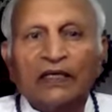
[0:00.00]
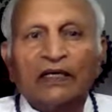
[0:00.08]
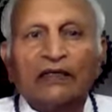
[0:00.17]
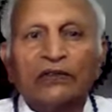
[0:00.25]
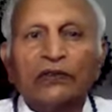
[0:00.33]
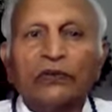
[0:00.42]

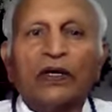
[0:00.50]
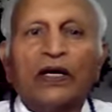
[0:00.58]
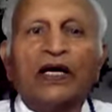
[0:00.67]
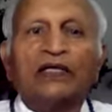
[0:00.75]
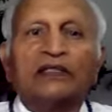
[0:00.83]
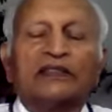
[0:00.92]
You
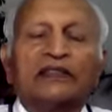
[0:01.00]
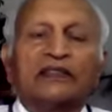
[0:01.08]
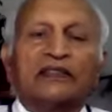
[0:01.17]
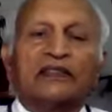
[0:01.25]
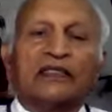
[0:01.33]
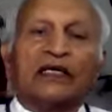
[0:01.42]
are
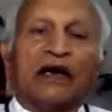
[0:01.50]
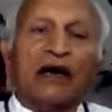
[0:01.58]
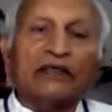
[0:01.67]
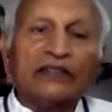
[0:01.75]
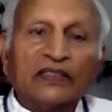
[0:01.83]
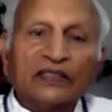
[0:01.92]
the
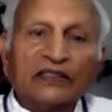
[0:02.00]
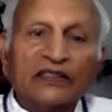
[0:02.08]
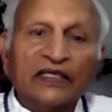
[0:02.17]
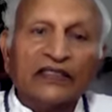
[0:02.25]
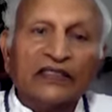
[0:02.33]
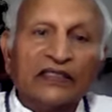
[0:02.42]

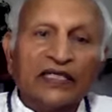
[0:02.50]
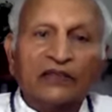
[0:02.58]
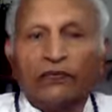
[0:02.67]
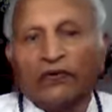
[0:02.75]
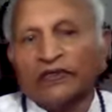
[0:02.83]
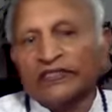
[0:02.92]
consciousness that
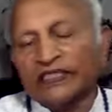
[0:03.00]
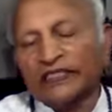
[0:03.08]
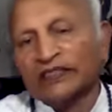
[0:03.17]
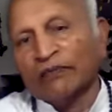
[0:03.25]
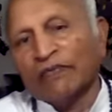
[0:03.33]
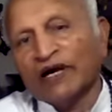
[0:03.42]
watches
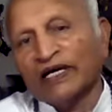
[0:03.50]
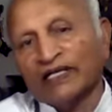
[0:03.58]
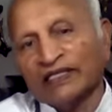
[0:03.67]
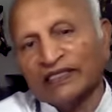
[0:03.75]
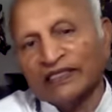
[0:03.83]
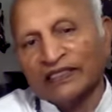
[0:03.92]
the
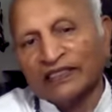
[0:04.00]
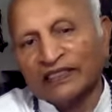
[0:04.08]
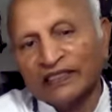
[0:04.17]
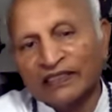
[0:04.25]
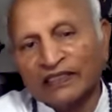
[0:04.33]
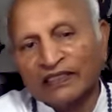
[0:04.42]
mind.
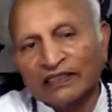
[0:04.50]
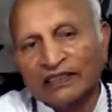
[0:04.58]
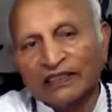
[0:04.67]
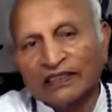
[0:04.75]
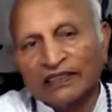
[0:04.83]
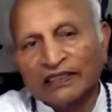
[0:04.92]

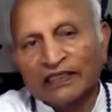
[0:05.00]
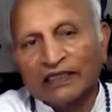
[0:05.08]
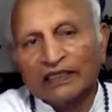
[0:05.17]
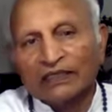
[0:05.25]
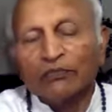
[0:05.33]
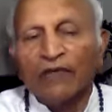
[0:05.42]

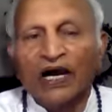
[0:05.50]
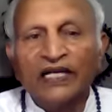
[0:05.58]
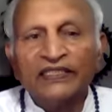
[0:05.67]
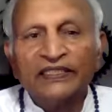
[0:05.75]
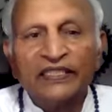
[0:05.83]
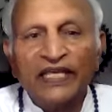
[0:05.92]

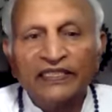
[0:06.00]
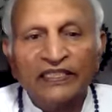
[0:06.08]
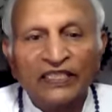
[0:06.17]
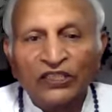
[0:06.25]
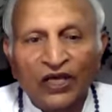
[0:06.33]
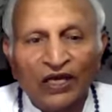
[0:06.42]
Mind
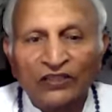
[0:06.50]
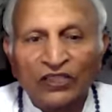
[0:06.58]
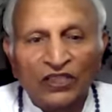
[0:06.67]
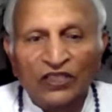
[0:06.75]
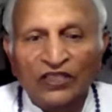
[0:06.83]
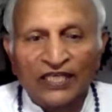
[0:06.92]
changes
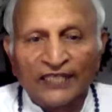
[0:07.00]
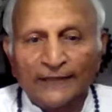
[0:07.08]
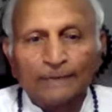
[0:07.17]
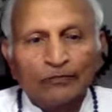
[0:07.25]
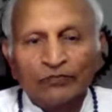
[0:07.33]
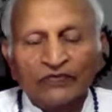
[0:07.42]
constantly.
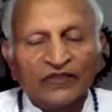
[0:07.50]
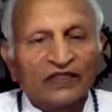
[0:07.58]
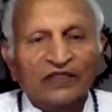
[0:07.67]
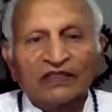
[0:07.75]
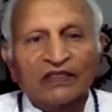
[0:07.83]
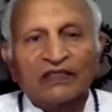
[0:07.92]

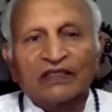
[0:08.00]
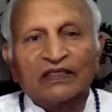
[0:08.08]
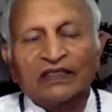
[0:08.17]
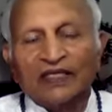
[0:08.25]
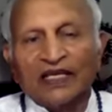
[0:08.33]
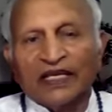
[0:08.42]

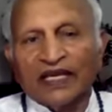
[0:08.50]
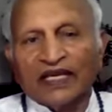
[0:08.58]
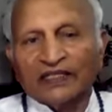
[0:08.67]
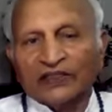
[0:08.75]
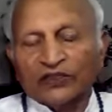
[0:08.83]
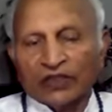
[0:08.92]

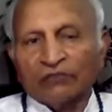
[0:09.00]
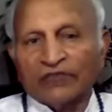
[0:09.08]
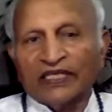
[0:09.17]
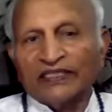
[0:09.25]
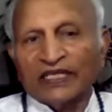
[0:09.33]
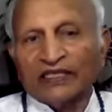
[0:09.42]
And
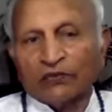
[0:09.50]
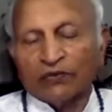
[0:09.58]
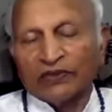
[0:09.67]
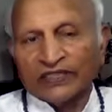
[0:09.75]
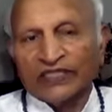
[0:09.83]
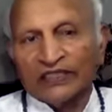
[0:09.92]
something that
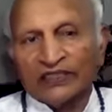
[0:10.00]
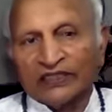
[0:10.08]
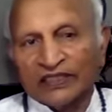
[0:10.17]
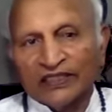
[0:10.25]
watches